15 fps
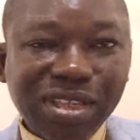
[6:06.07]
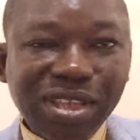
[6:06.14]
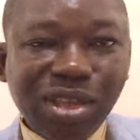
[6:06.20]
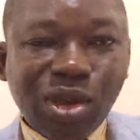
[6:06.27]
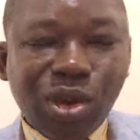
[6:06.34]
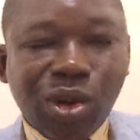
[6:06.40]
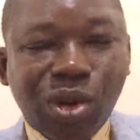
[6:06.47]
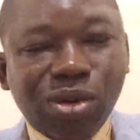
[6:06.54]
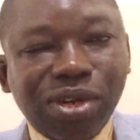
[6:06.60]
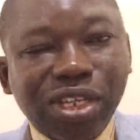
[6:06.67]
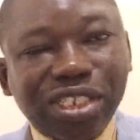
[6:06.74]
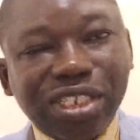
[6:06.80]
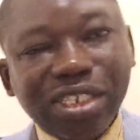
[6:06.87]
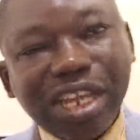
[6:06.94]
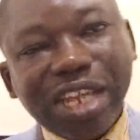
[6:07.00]
coli
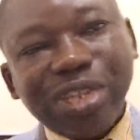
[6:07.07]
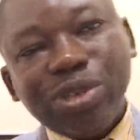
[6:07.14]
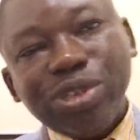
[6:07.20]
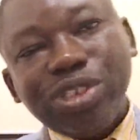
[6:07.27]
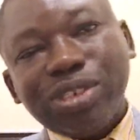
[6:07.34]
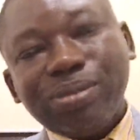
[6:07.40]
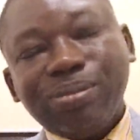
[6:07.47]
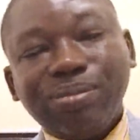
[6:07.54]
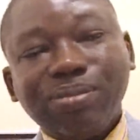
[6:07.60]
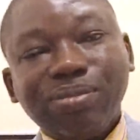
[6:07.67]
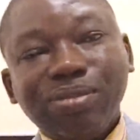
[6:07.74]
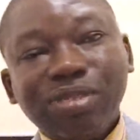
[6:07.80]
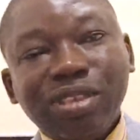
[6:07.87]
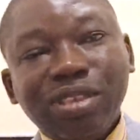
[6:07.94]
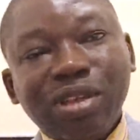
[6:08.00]
strains in
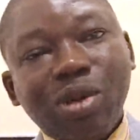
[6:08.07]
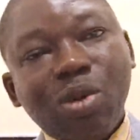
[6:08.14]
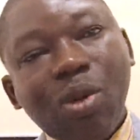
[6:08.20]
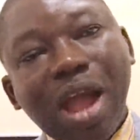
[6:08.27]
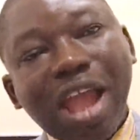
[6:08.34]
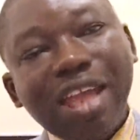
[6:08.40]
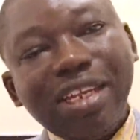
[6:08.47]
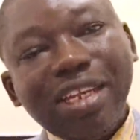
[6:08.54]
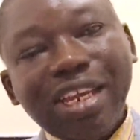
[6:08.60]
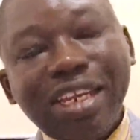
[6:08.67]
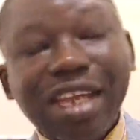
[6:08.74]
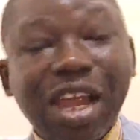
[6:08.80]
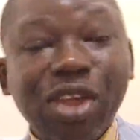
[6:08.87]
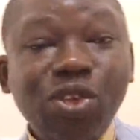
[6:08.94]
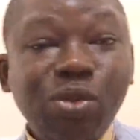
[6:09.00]
street vended foods
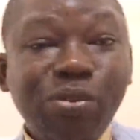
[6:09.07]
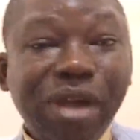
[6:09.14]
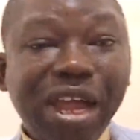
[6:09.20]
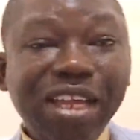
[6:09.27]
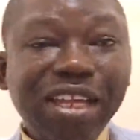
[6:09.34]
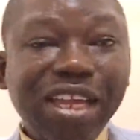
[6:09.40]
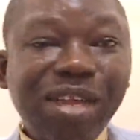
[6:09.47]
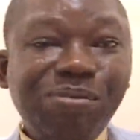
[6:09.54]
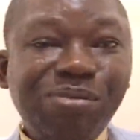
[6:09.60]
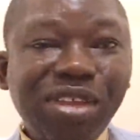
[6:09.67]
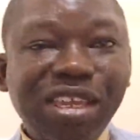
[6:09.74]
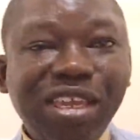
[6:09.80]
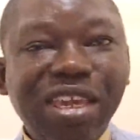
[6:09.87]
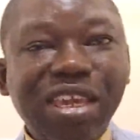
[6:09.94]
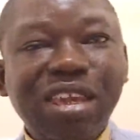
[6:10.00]
in Ilorin,
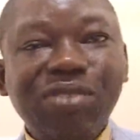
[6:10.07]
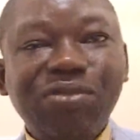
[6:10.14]
Nigeria.